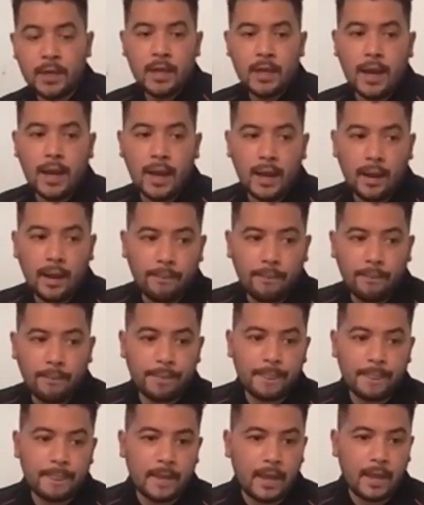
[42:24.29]

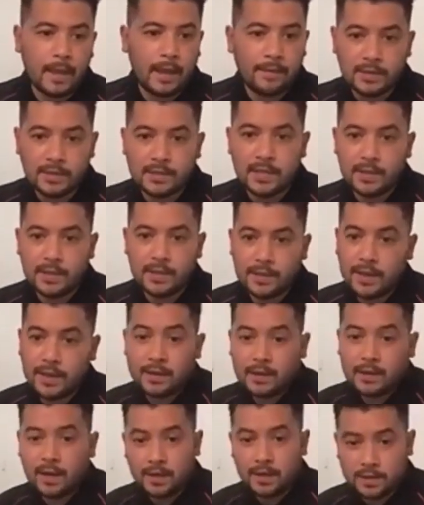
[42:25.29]
Having said
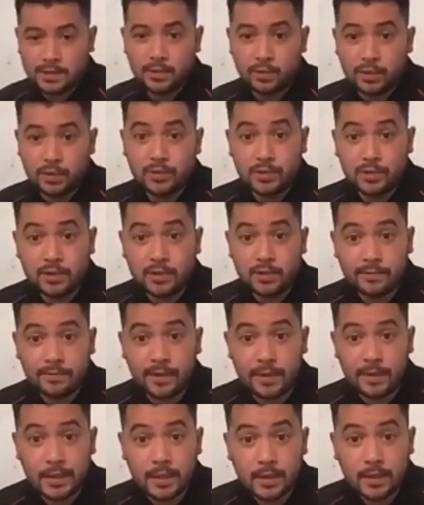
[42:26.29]
that, I still use it a fair
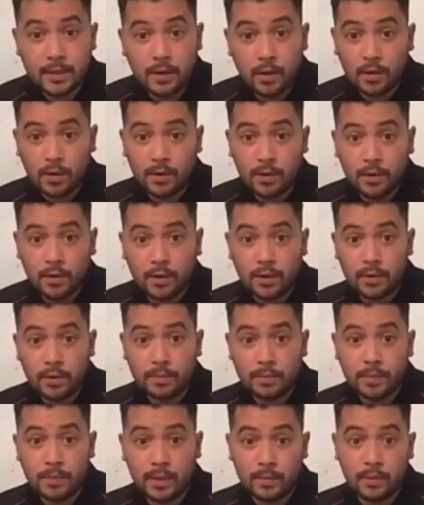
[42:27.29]
bit on
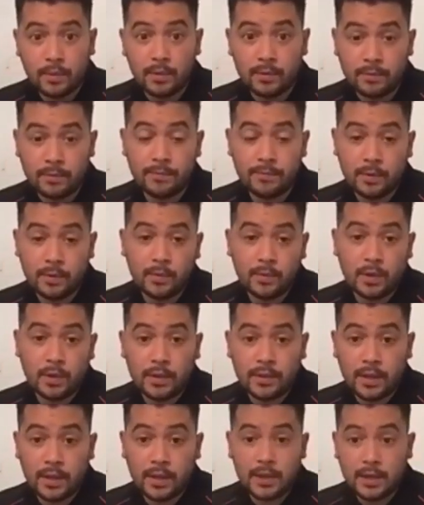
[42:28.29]
people that feel like
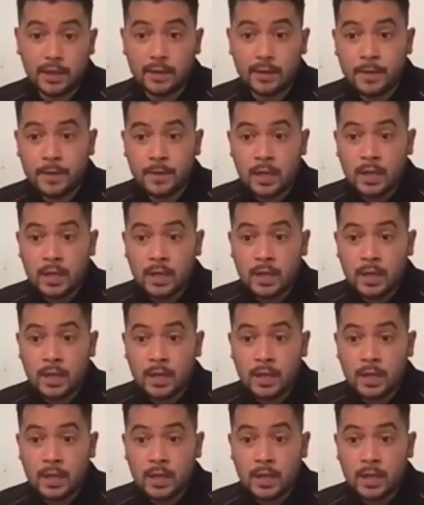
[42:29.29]
they need it.